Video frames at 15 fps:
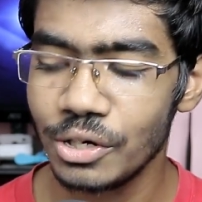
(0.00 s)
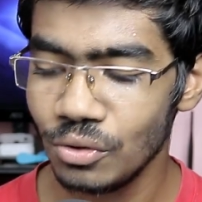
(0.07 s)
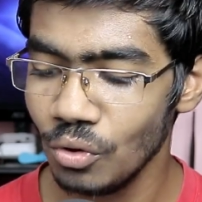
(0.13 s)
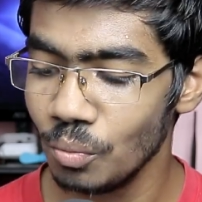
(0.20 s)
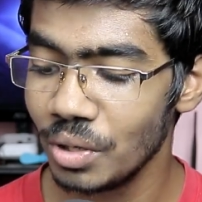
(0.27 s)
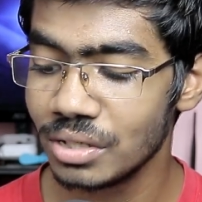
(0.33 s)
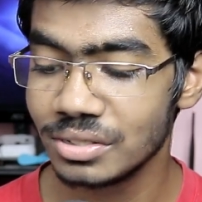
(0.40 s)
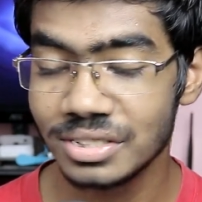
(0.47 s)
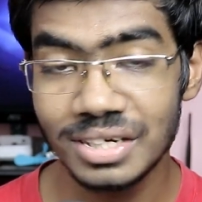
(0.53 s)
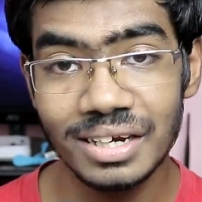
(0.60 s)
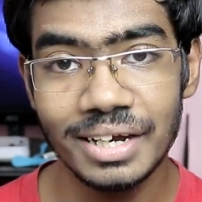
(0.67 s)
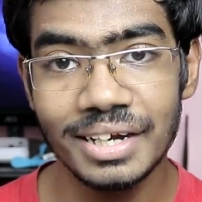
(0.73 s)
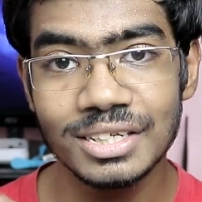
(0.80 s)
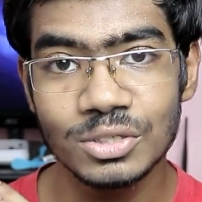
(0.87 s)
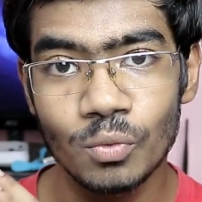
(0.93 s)
I know, but
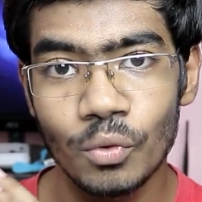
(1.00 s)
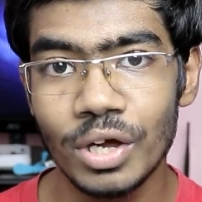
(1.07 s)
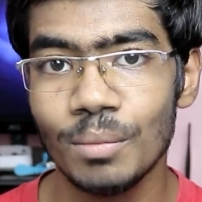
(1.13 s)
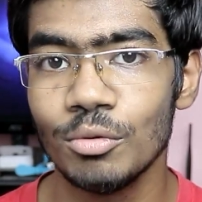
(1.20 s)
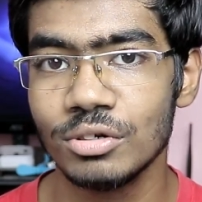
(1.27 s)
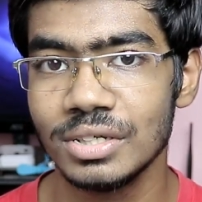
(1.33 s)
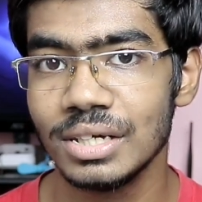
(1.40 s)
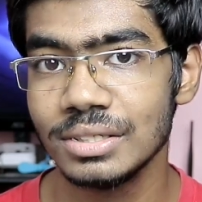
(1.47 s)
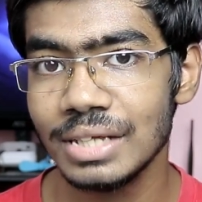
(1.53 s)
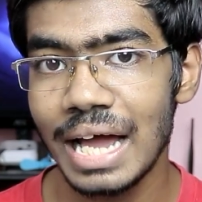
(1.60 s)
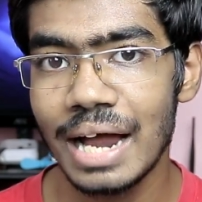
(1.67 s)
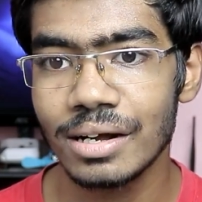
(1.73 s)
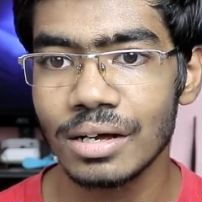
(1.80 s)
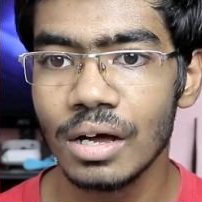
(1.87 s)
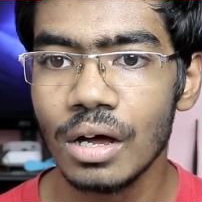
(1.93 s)
still it is way more than
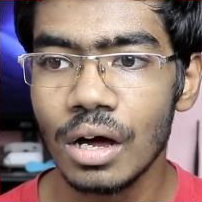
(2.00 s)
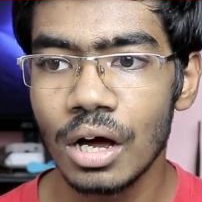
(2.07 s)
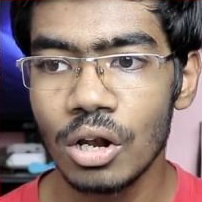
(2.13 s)
that.